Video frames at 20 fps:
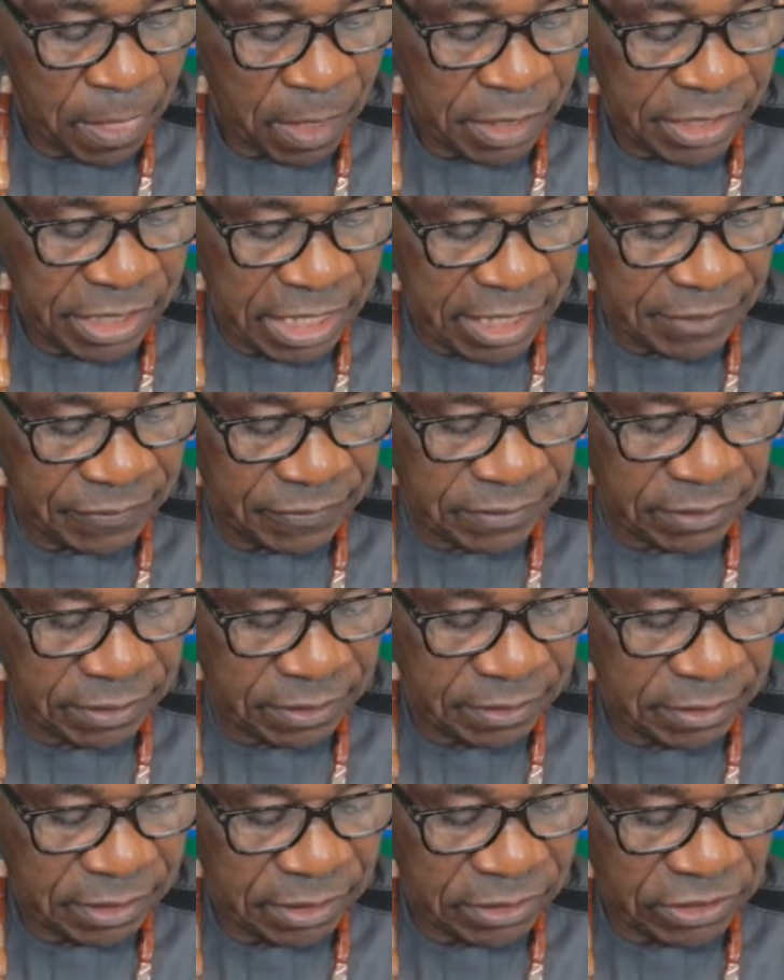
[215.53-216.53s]

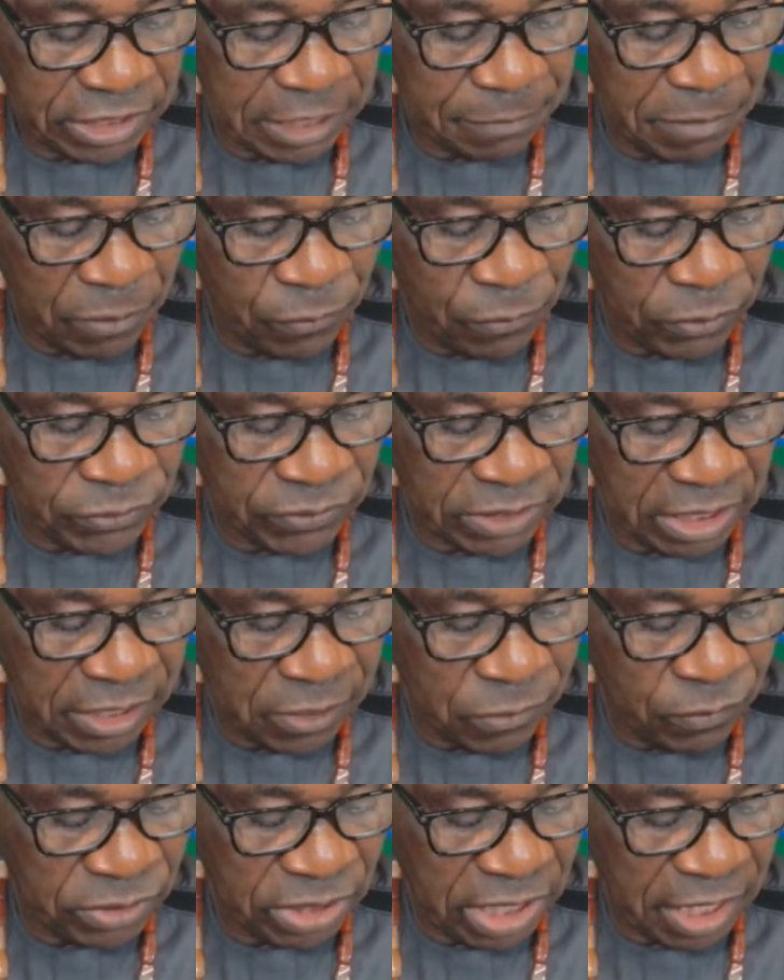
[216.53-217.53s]
yes, his statement was
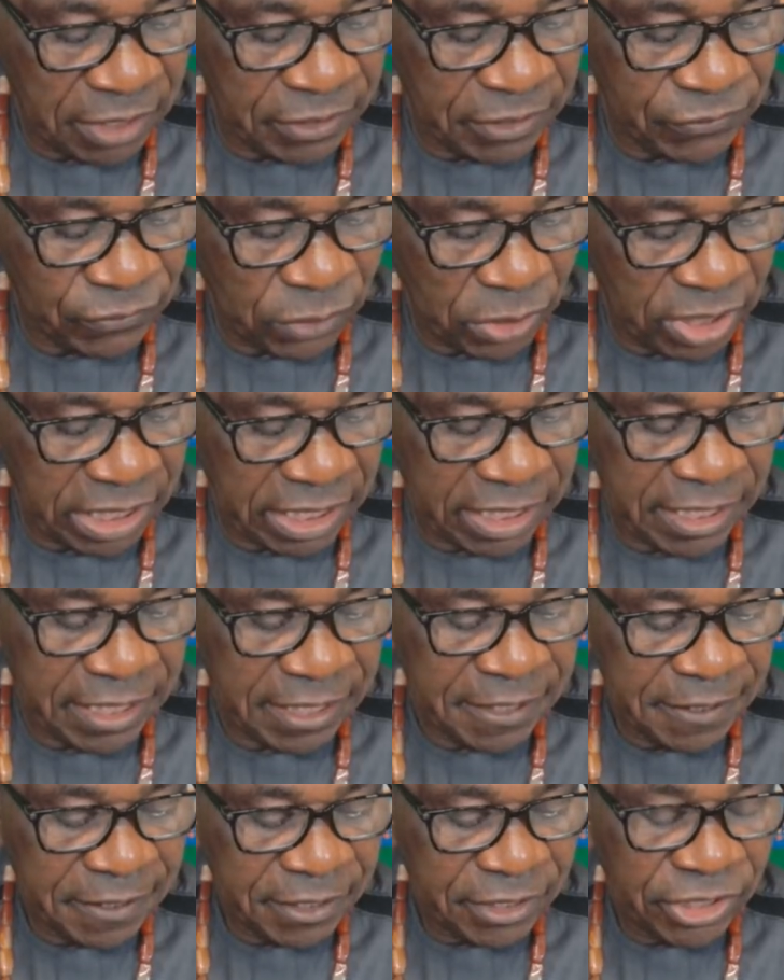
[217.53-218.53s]
taken without his lawyer.
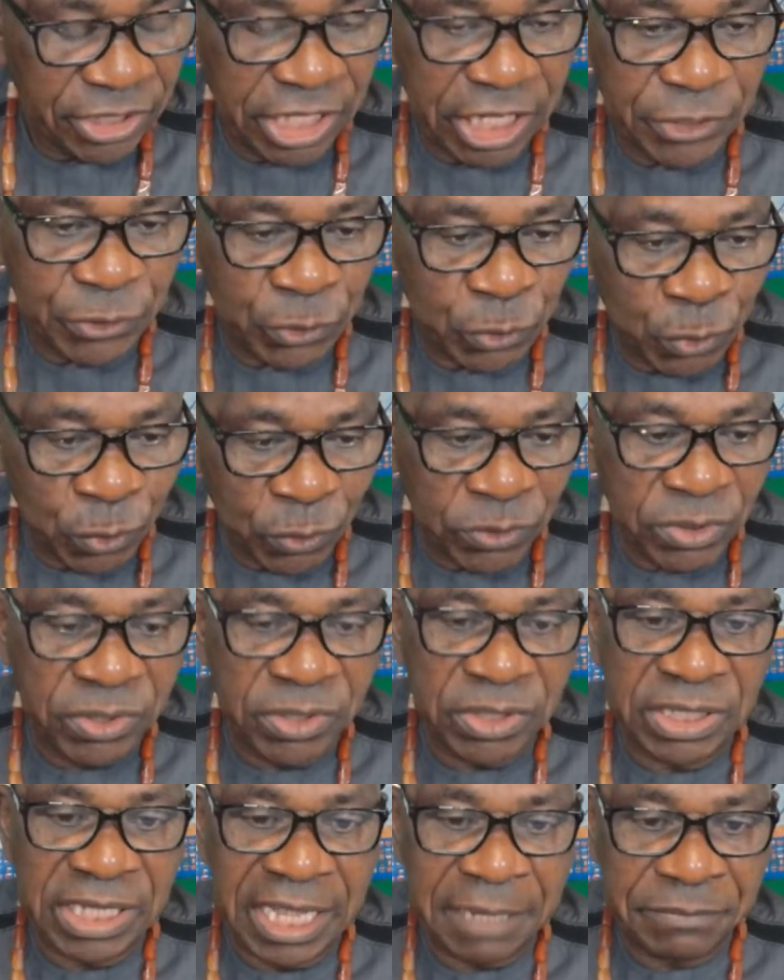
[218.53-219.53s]
They took
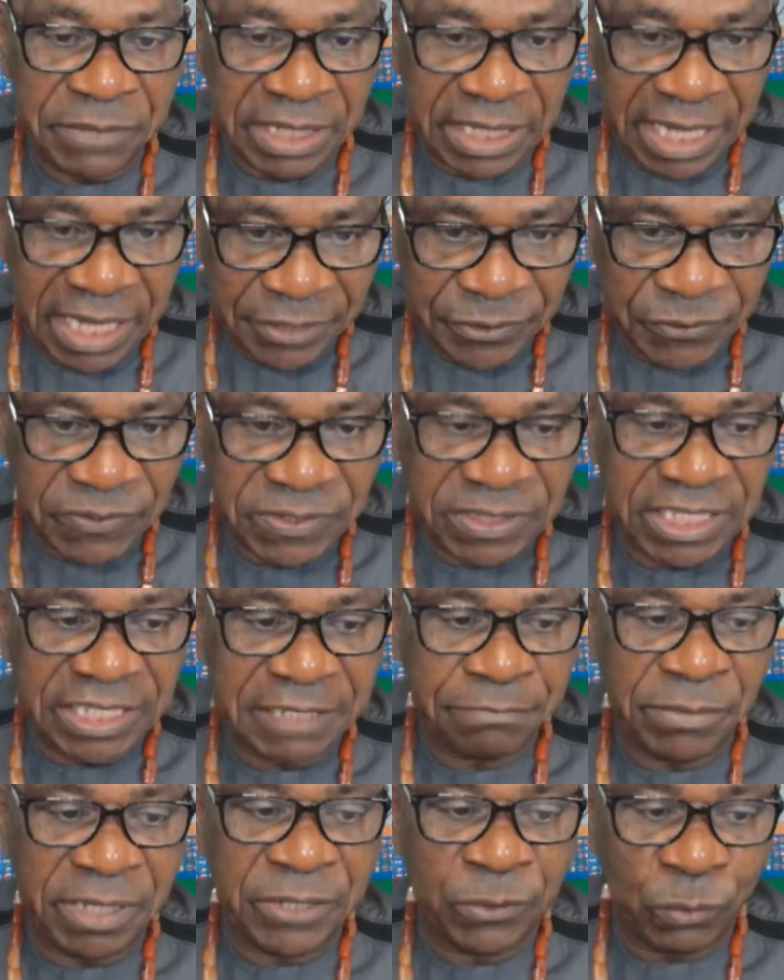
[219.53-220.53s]
Nnamdi Kanu's
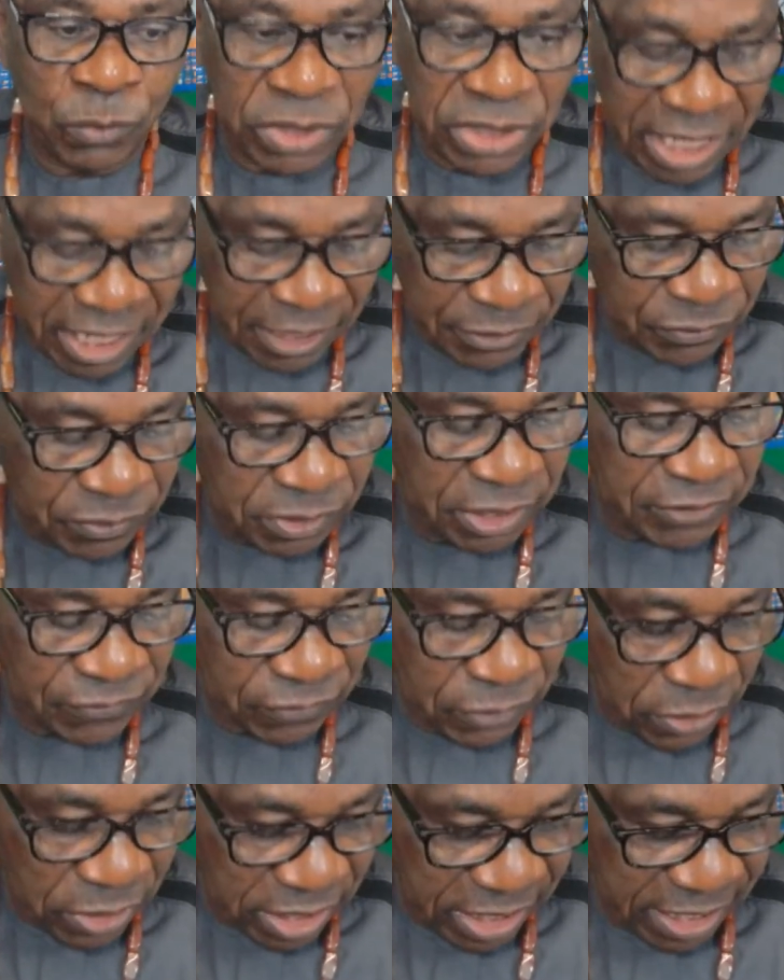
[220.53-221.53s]
statement without
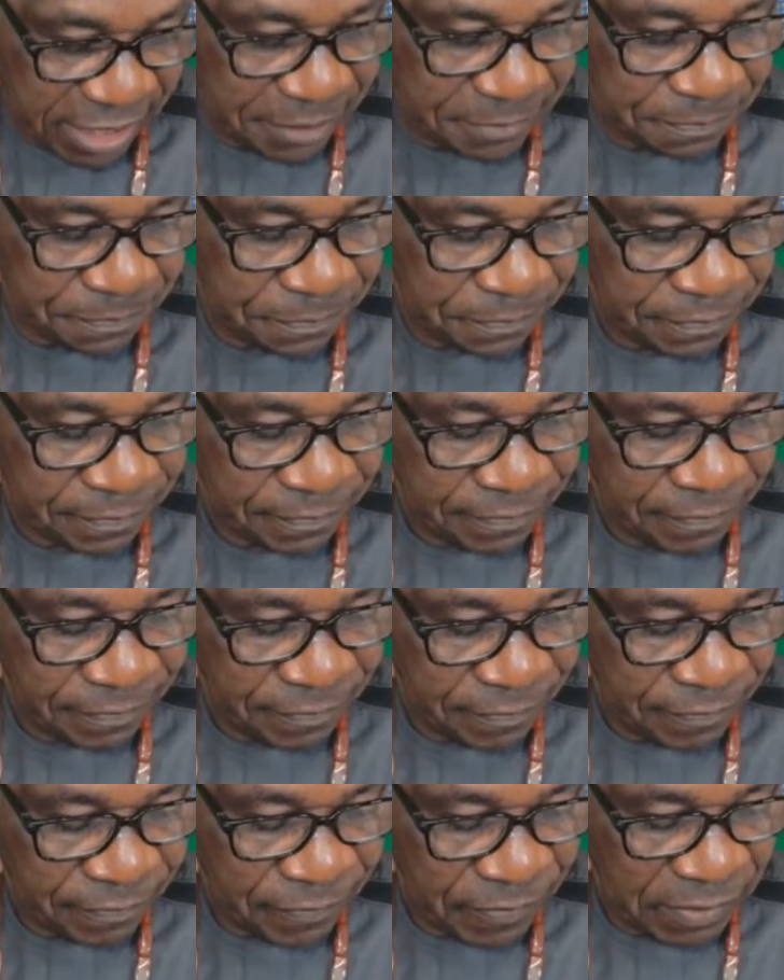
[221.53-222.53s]
his lawyer.
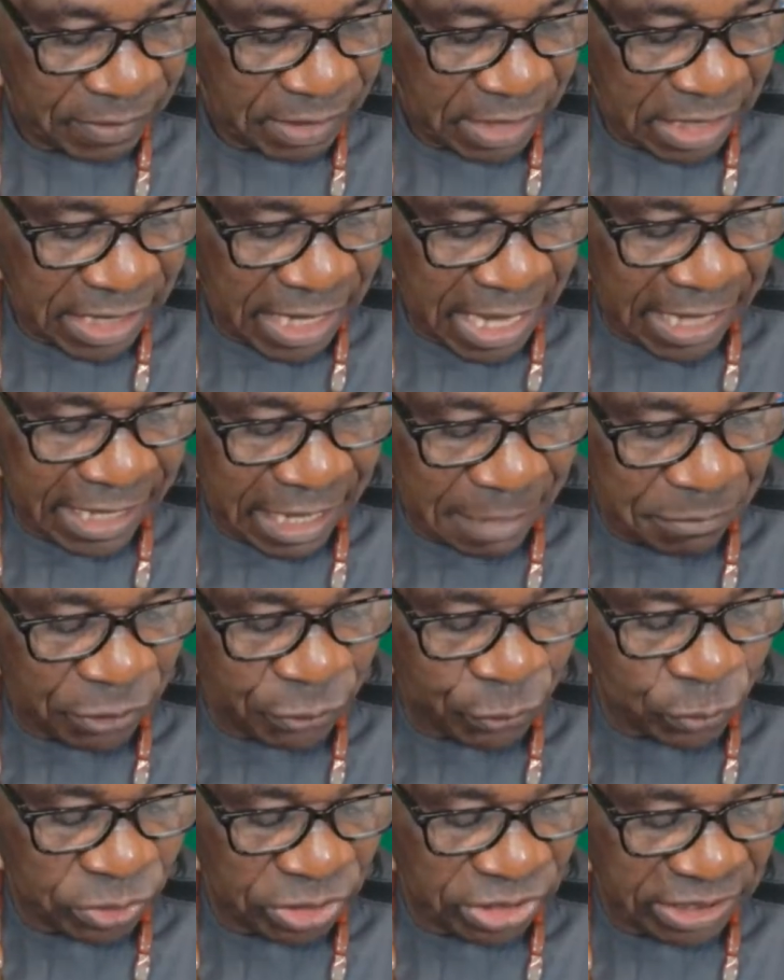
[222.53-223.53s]
Then
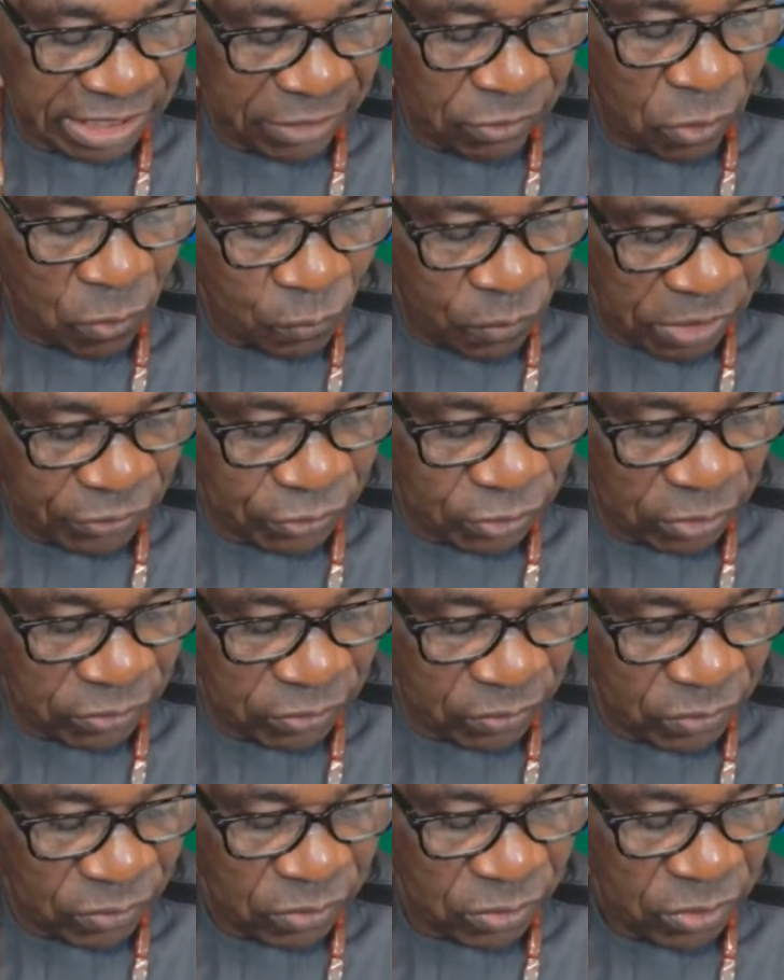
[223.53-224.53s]
Agabi threw the second
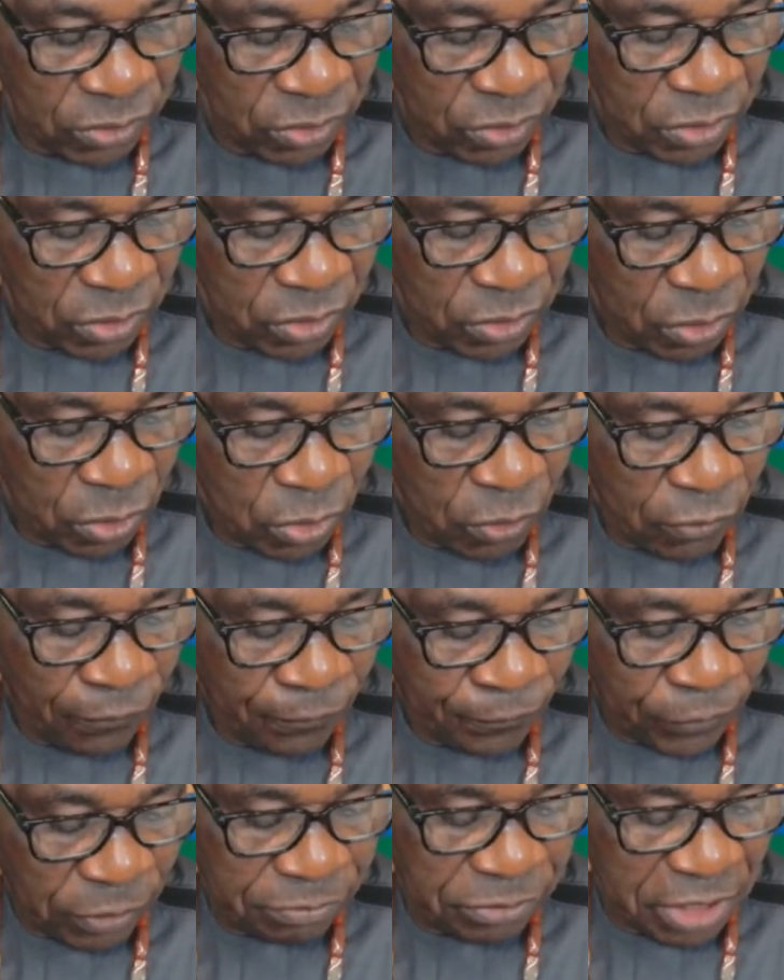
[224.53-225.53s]
question,
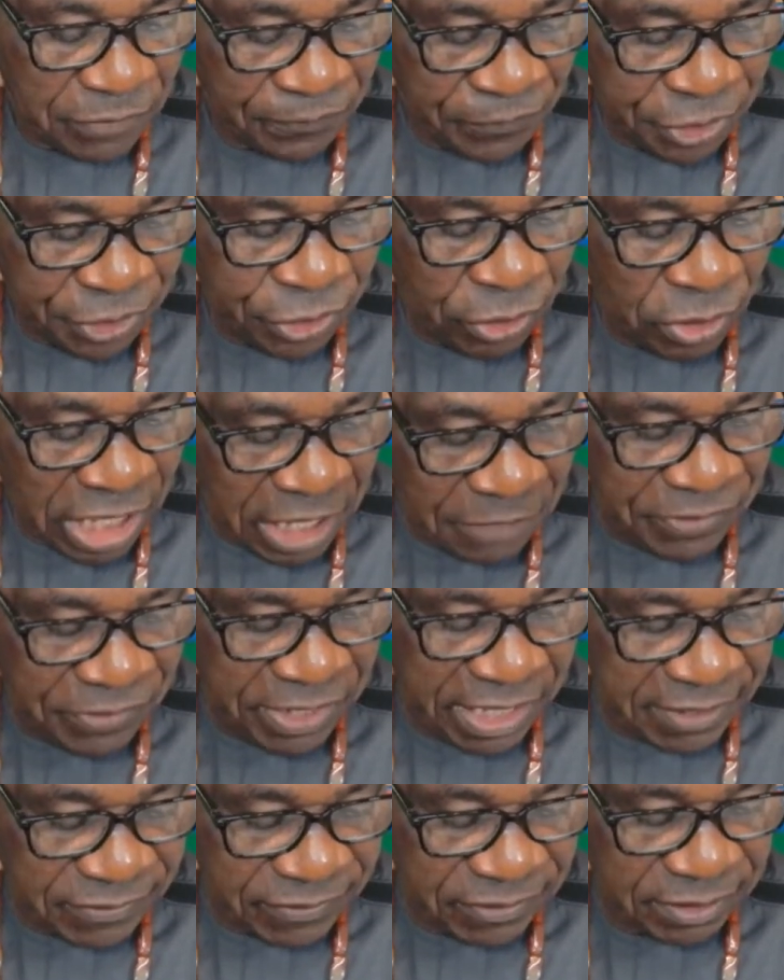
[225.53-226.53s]
from the video
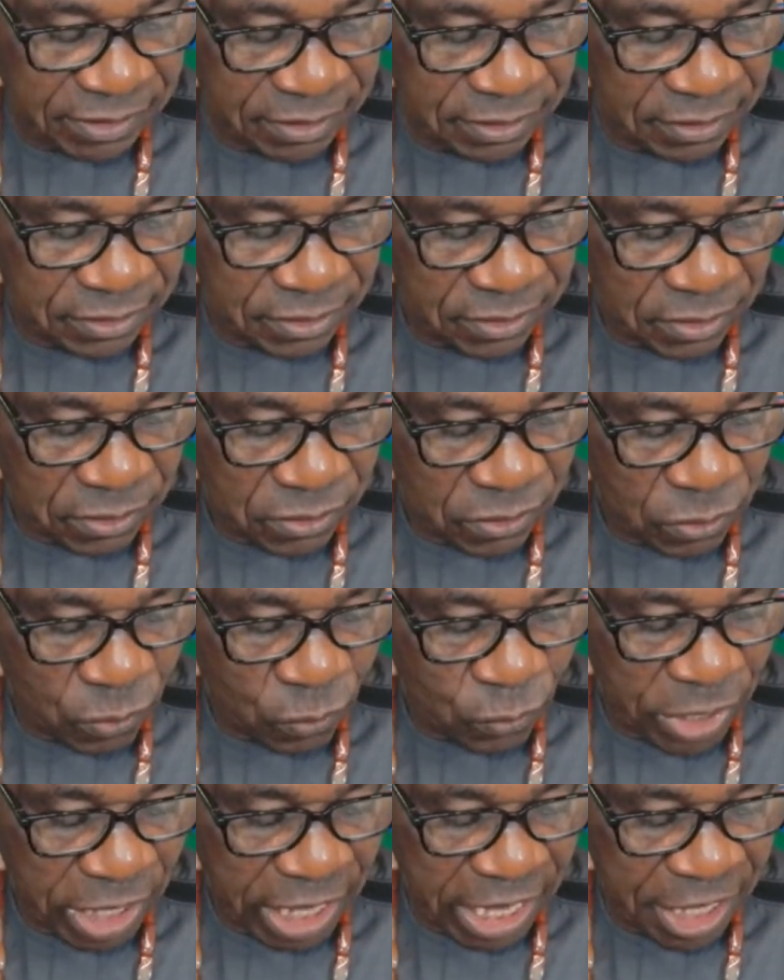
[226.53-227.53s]
evidence,
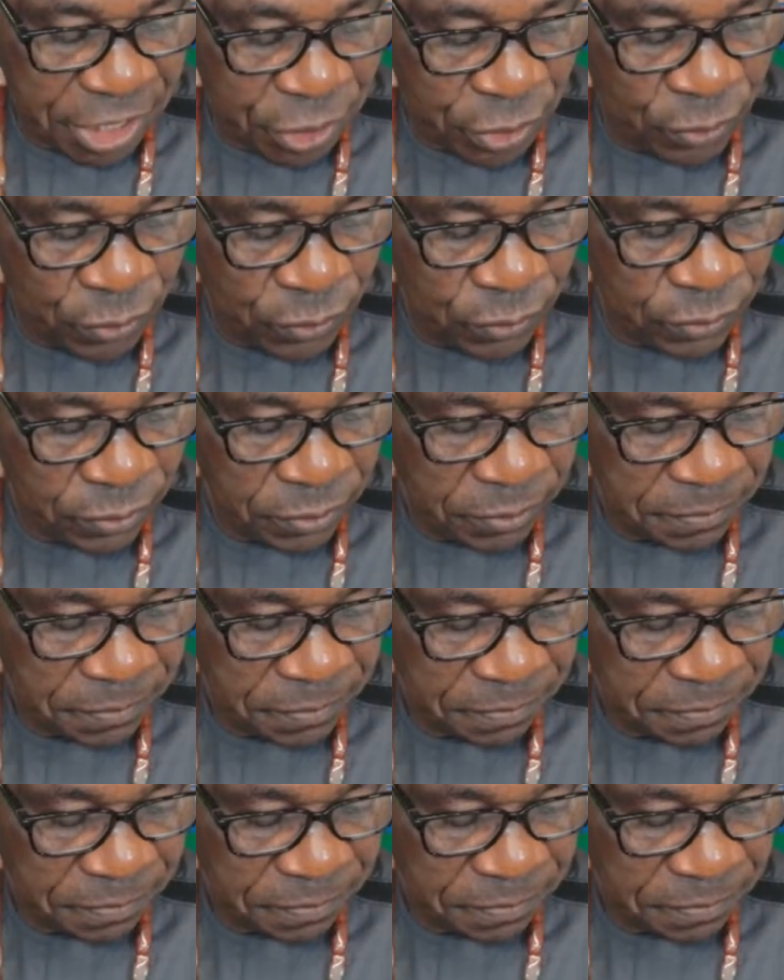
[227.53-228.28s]
were you